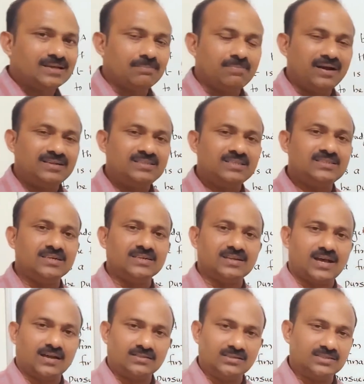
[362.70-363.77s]
the budget
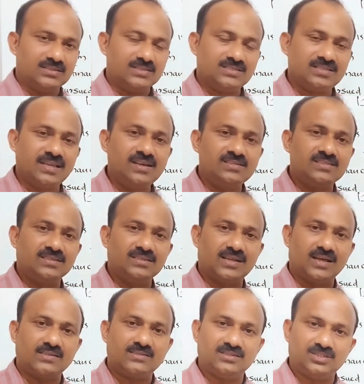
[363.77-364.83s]
target? Sales
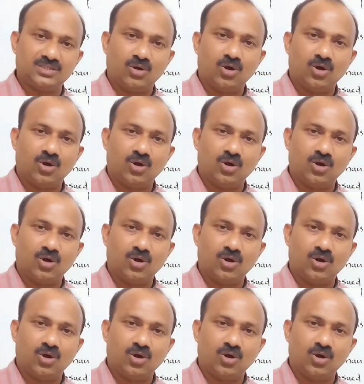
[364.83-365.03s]
target,